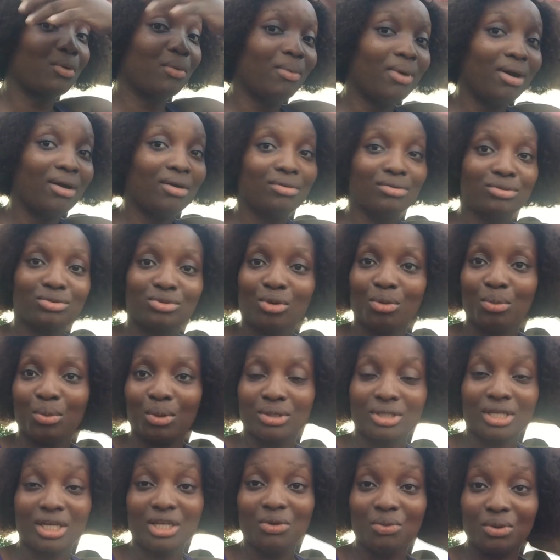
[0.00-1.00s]
romance so
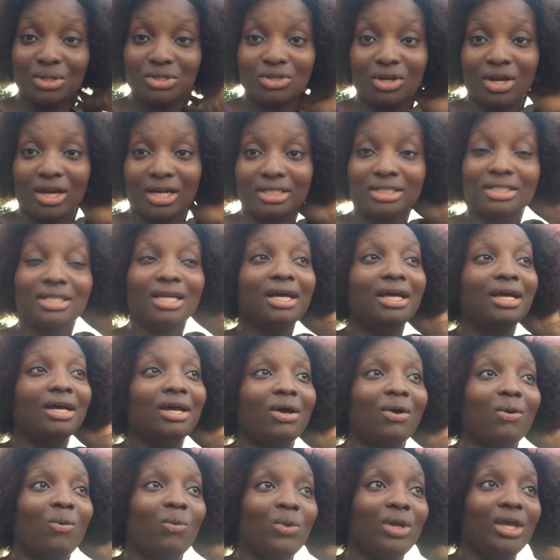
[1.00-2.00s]
much. Anyways, you guys,
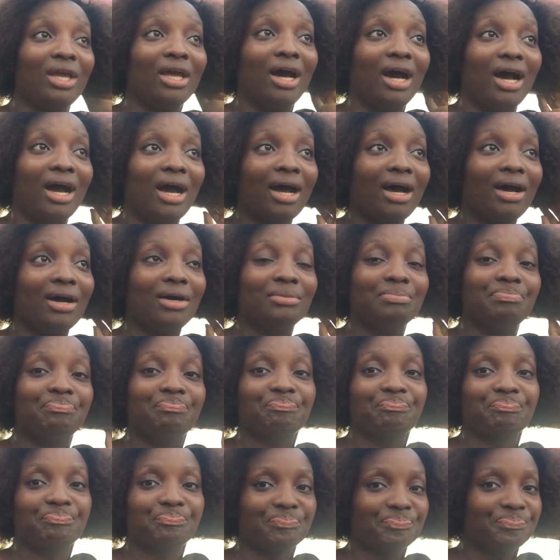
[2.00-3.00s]
we are
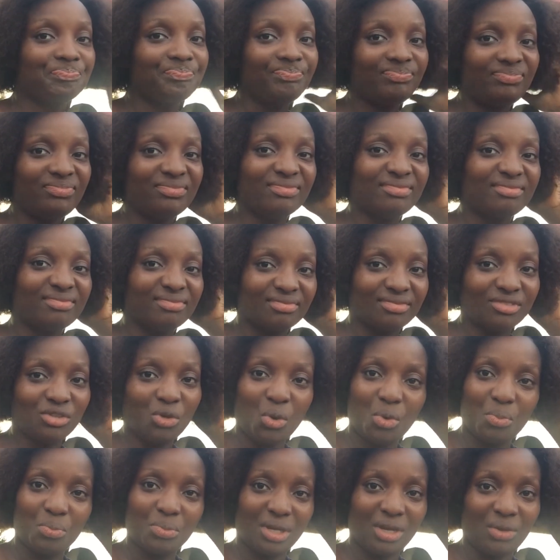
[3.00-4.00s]

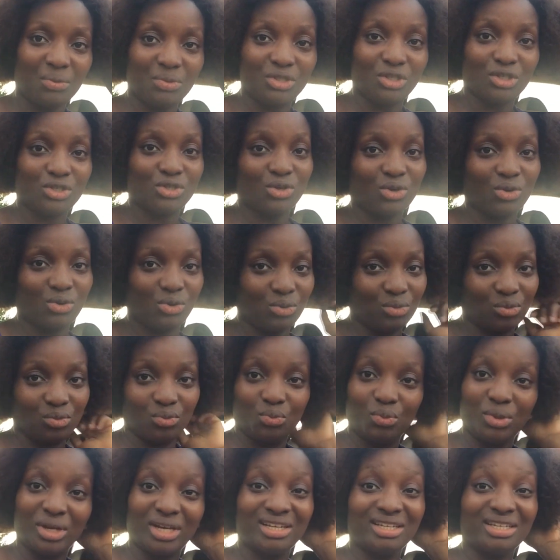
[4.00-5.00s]
home now. We just got
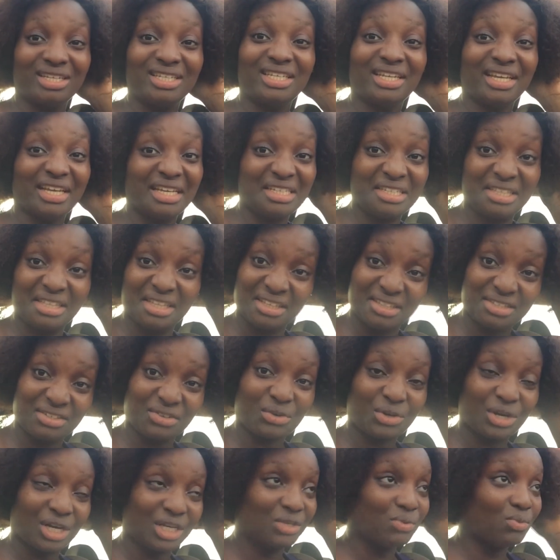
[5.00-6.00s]
home. We are in the
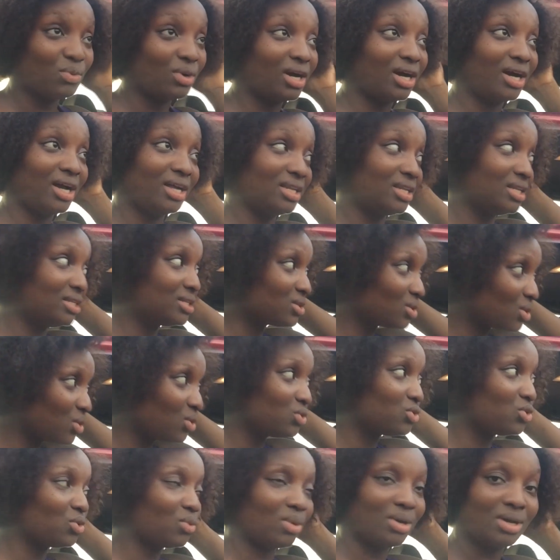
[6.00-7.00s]
estate already and it's
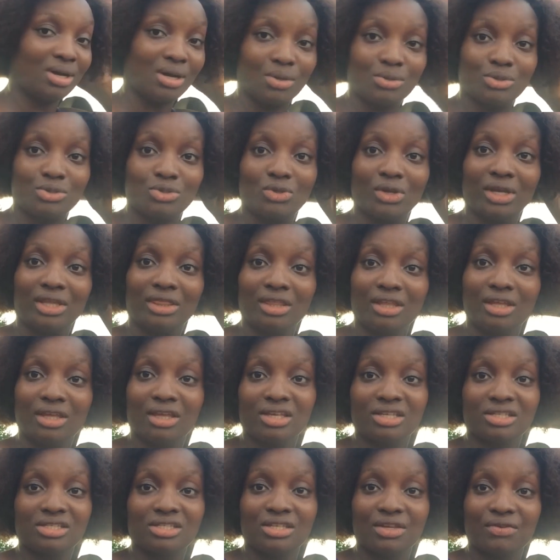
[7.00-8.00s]
close to our house. So I
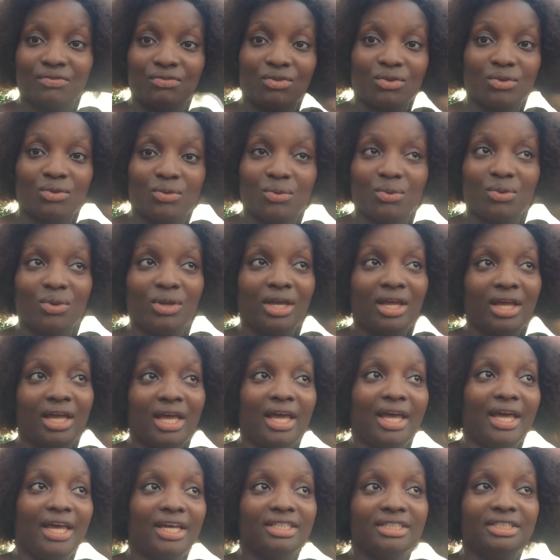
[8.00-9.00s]
think it's safe to
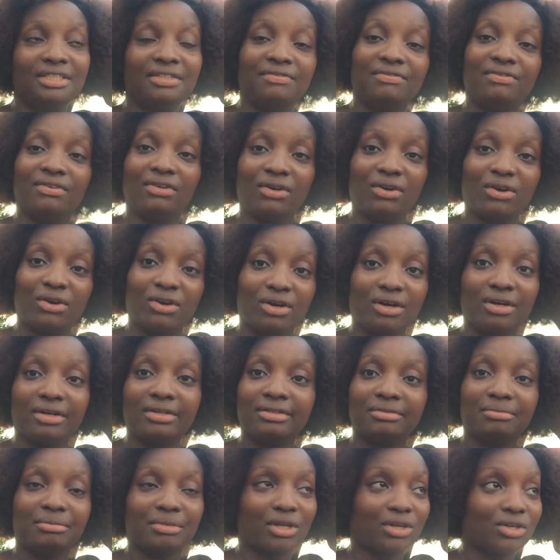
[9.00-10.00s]
end the vlog
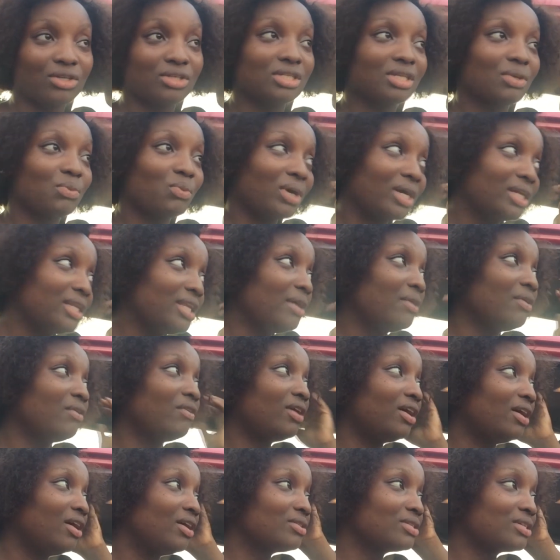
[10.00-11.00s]
because we are near
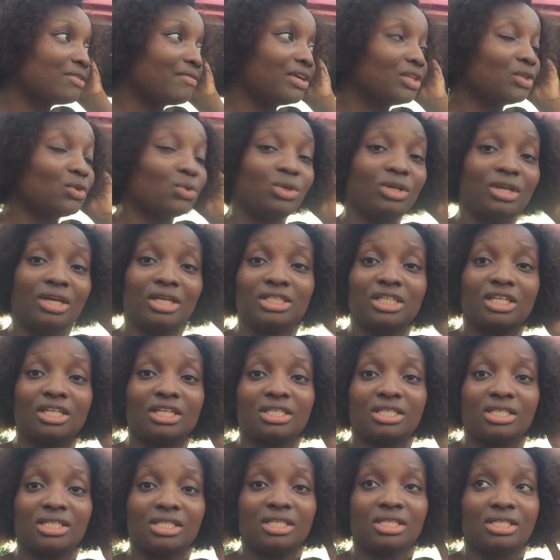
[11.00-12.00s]
our house. Have I told you that
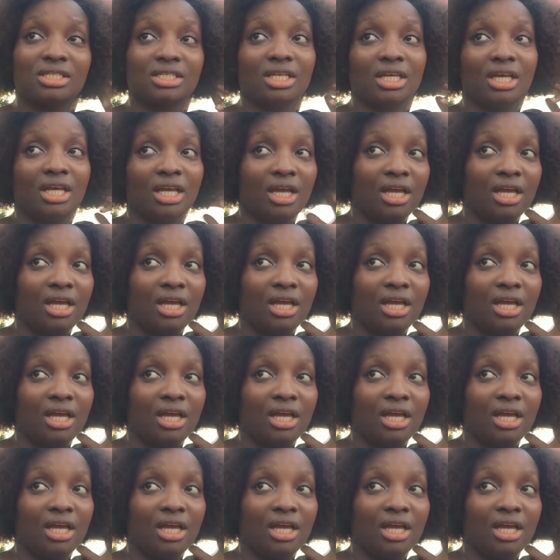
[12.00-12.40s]
Genesis